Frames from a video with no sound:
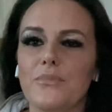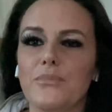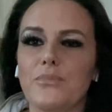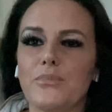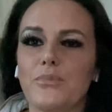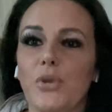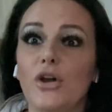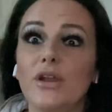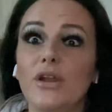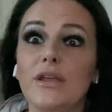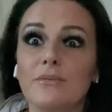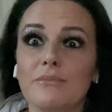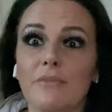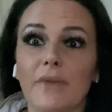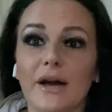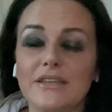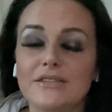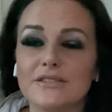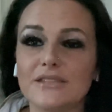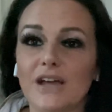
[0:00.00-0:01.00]
putting
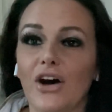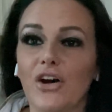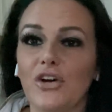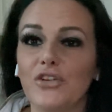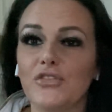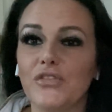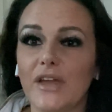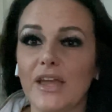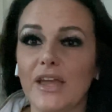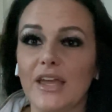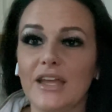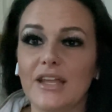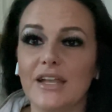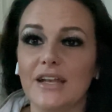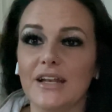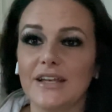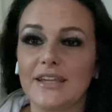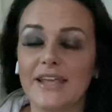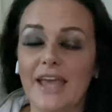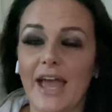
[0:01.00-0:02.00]
myself
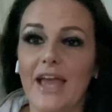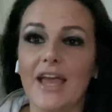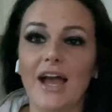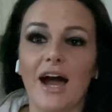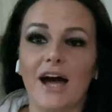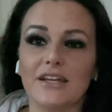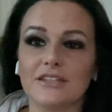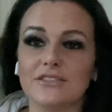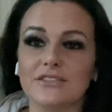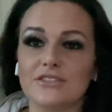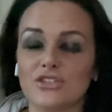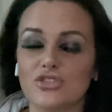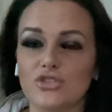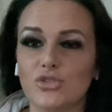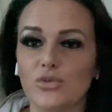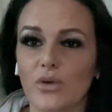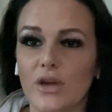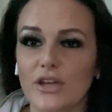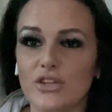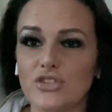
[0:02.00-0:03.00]
in chaotic
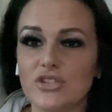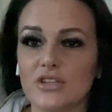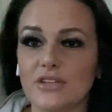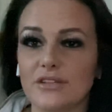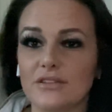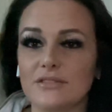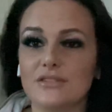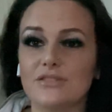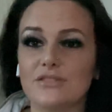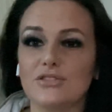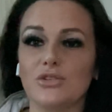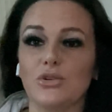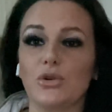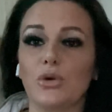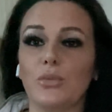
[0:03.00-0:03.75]
situations,